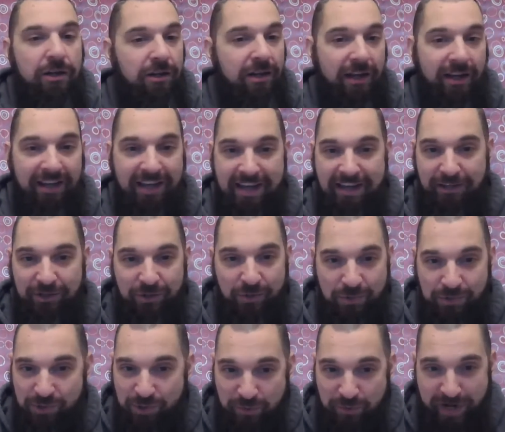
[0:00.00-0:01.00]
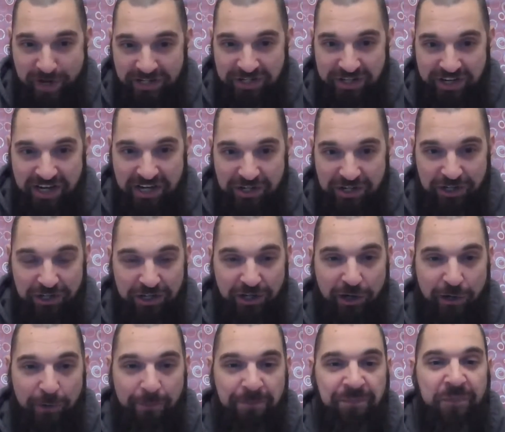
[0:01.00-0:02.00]
Again, use your imagination
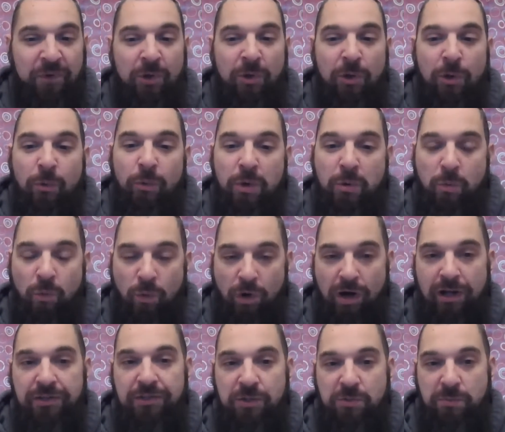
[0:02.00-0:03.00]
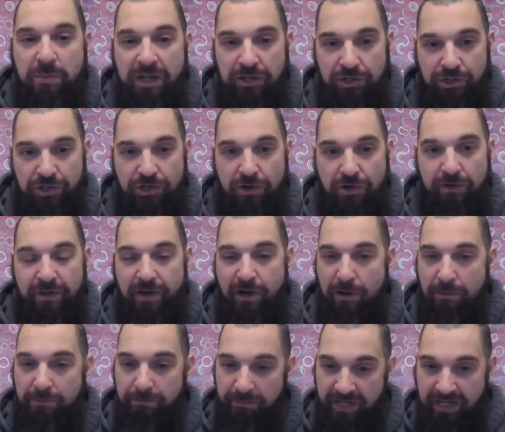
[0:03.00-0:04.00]
here. We want to make sure that
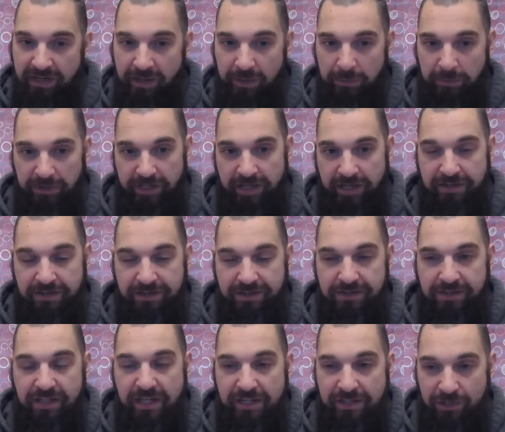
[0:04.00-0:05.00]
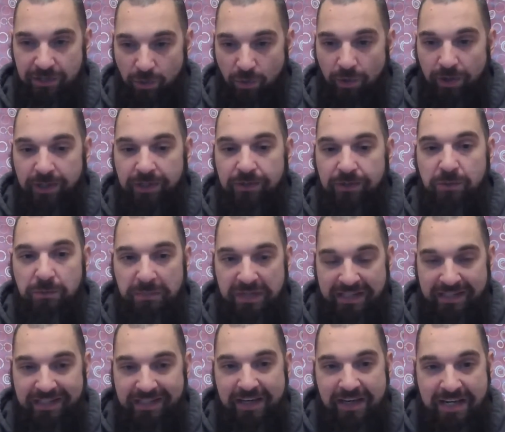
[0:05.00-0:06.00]
our meeting place is going to
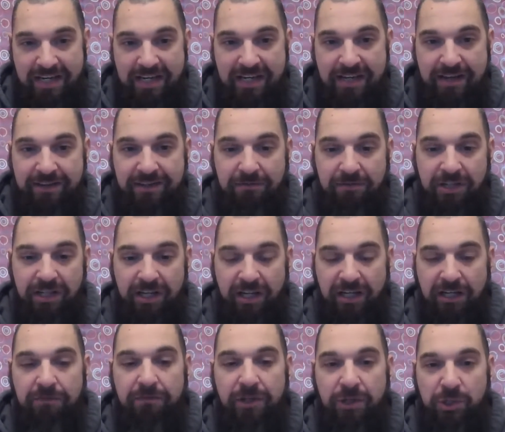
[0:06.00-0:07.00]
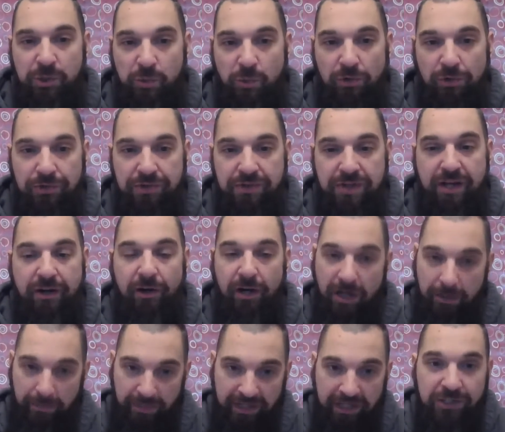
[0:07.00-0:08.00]
meet the needs of the individuals that are
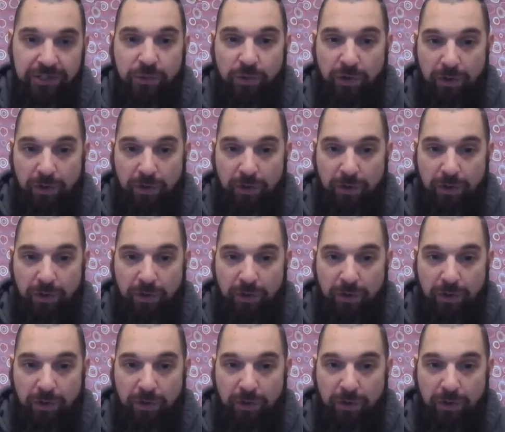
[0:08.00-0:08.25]
coming into our